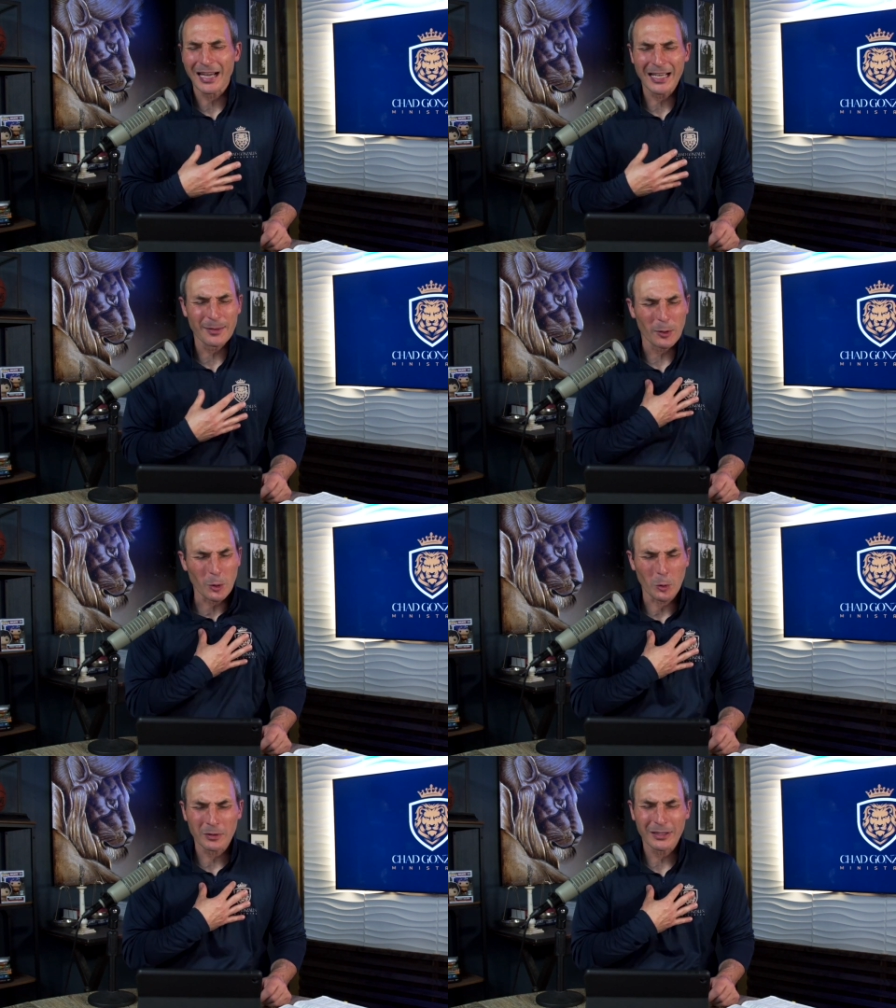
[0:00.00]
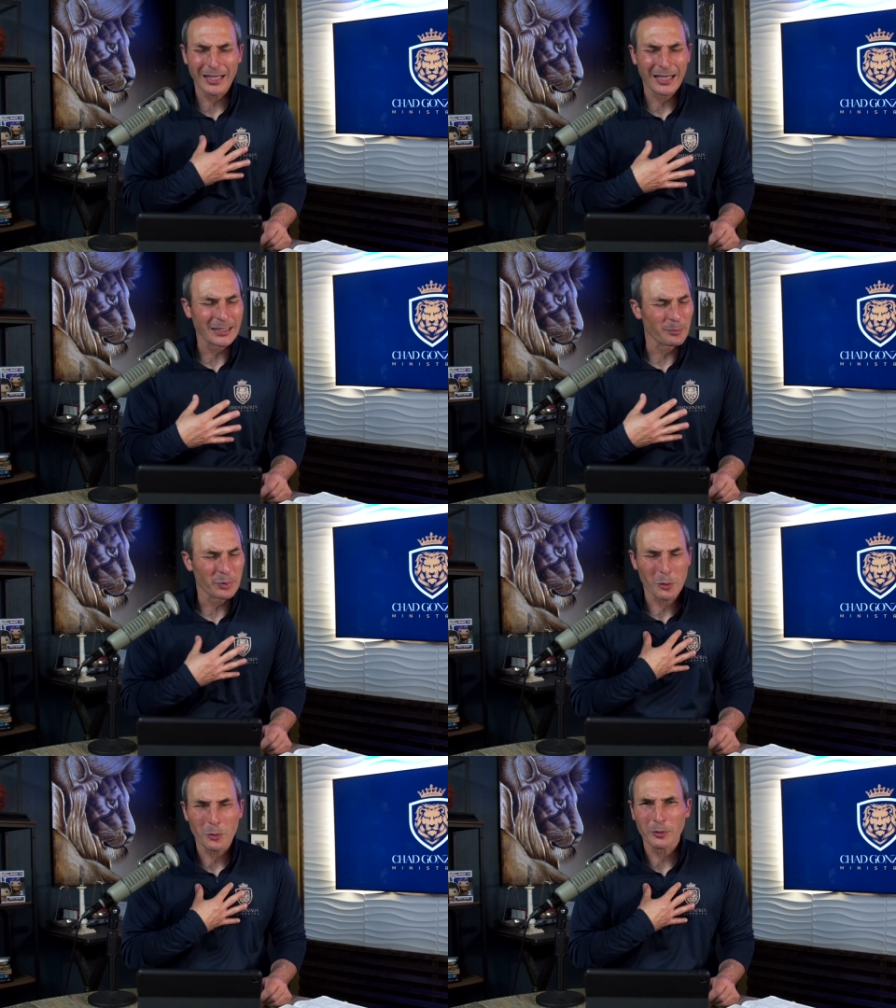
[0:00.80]
I am holy. I am
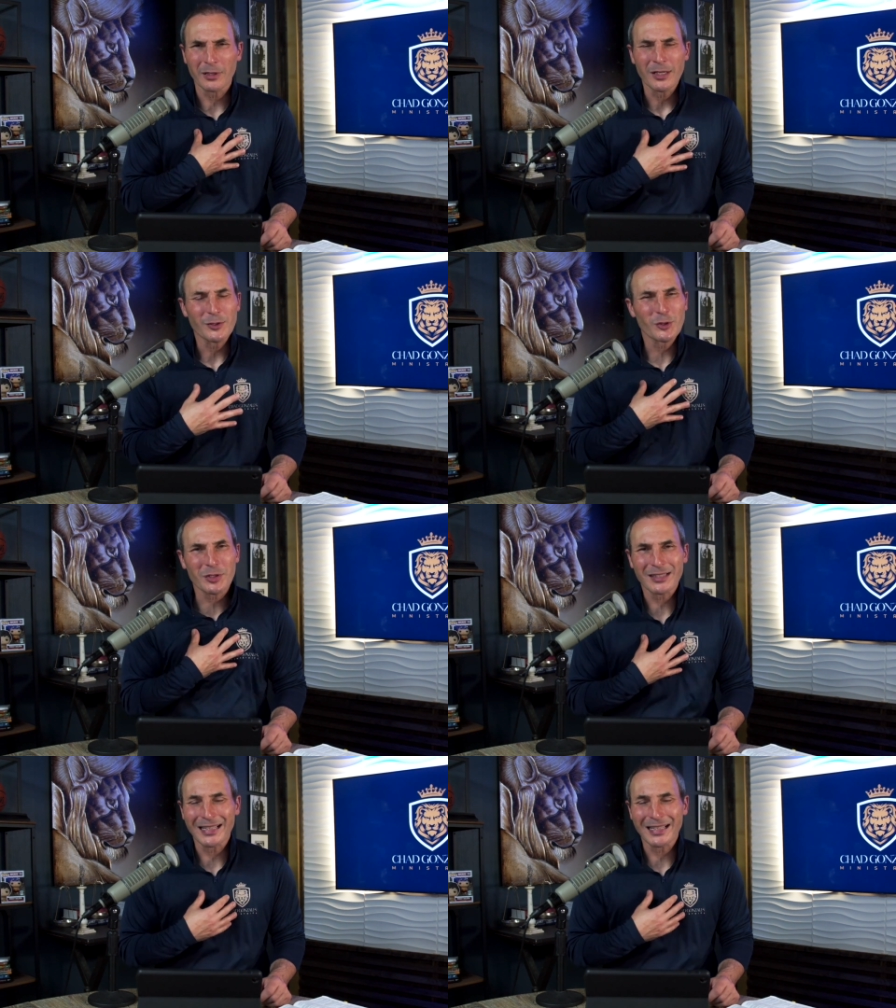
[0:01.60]
pure, just